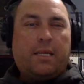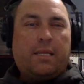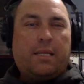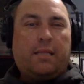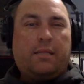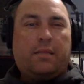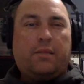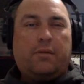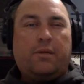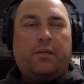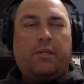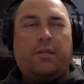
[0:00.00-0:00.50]
I
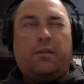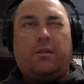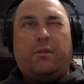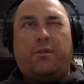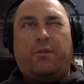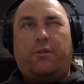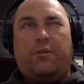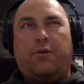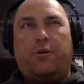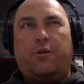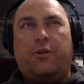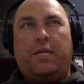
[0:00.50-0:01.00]
think they're at
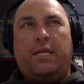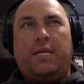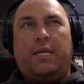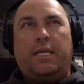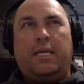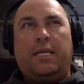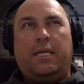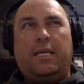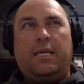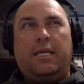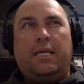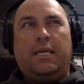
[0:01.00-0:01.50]

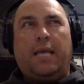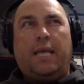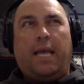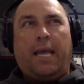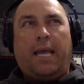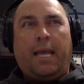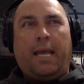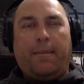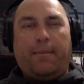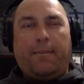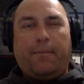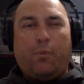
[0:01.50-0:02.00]

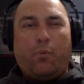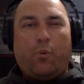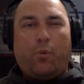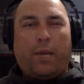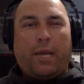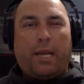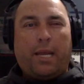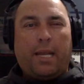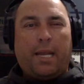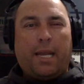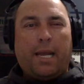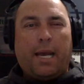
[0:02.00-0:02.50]

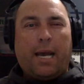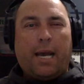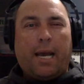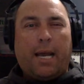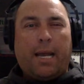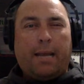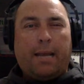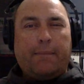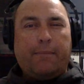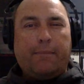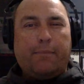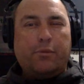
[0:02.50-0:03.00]

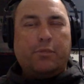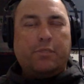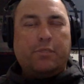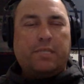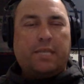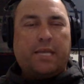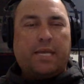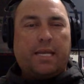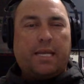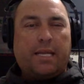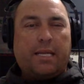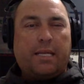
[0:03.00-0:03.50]

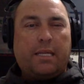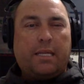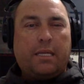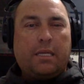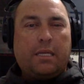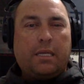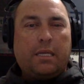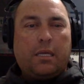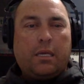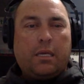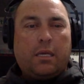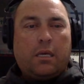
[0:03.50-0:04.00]

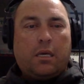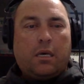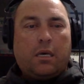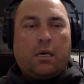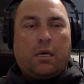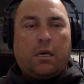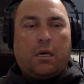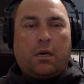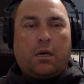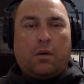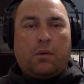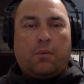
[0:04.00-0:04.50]

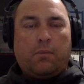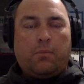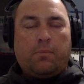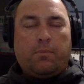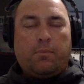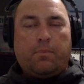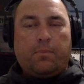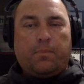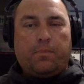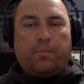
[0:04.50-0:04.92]
38.9%